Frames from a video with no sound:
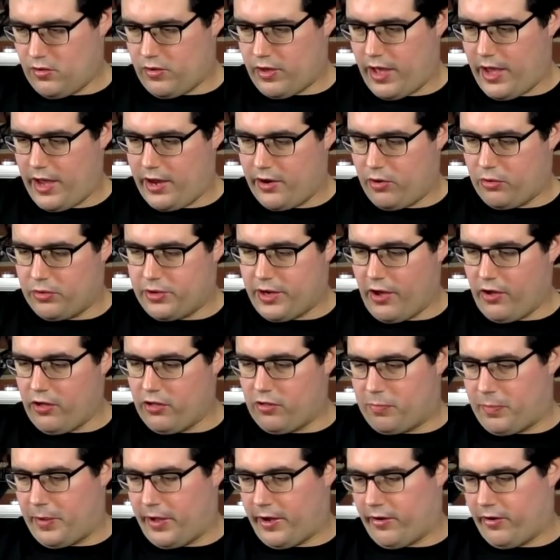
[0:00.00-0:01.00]
Okay, and
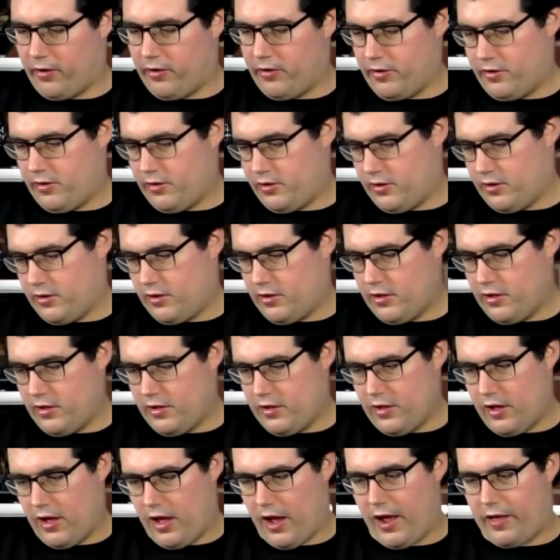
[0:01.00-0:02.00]
Odell's beer.
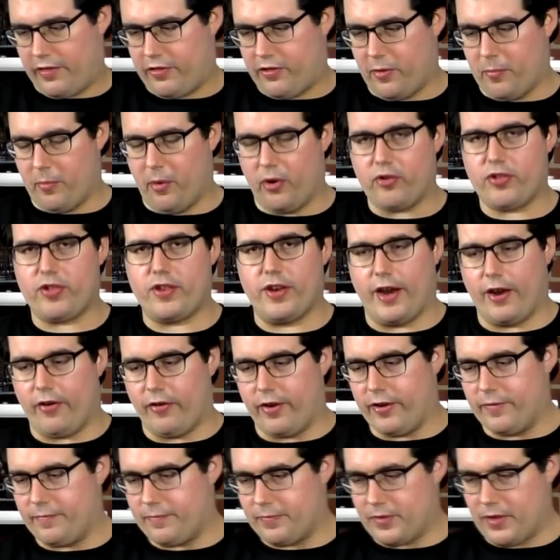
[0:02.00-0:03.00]
Uh, it's a
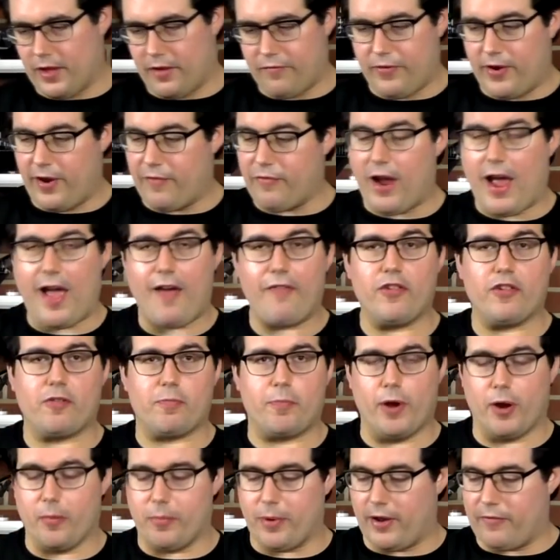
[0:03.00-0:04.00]
Myrcenary. I've never had this
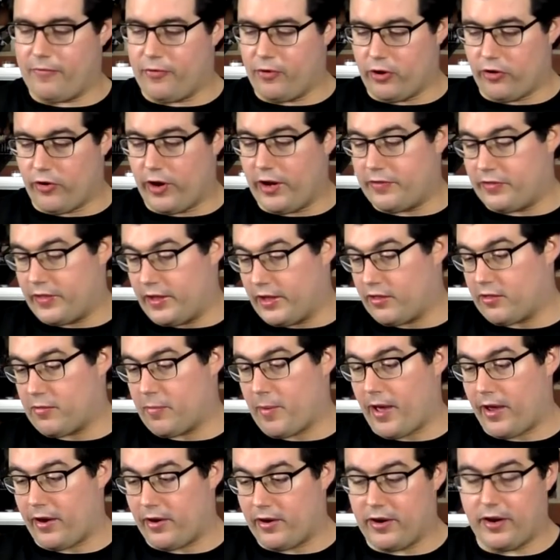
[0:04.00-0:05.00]
beer, but I've heard great things
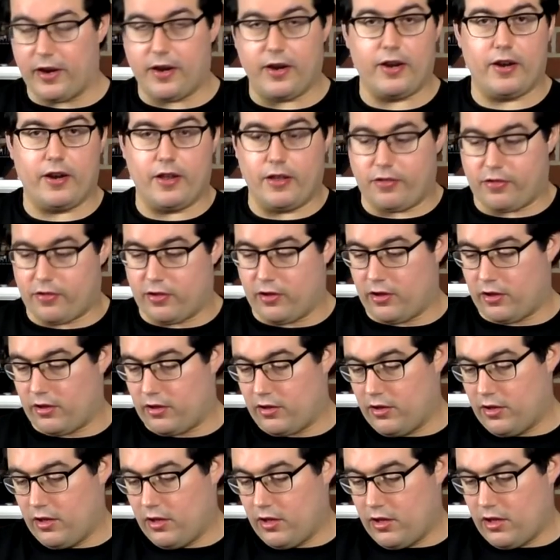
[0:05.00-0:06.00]
about it, and it is a,
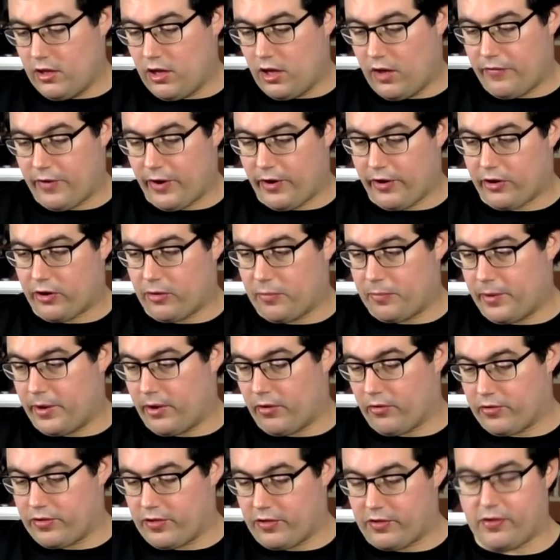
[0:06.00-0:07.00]
a very good beer.
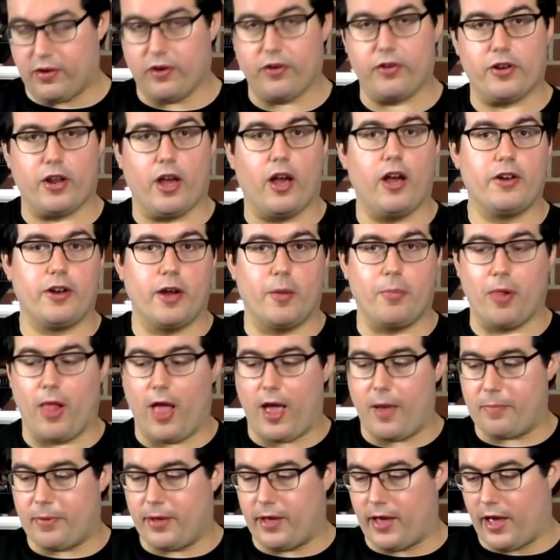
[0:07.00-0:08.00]
This is their a double
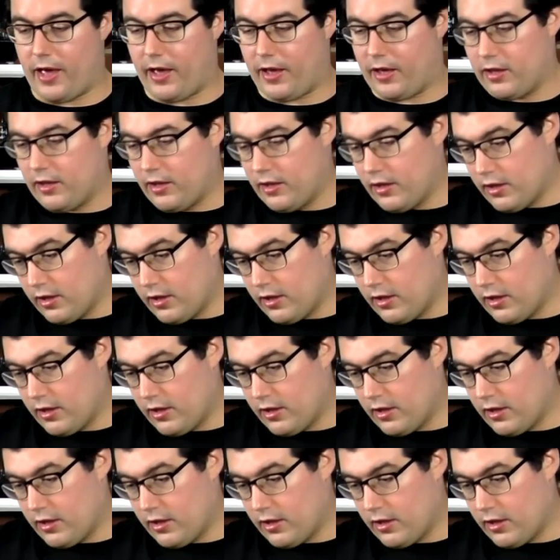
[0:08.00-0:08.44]
IPA.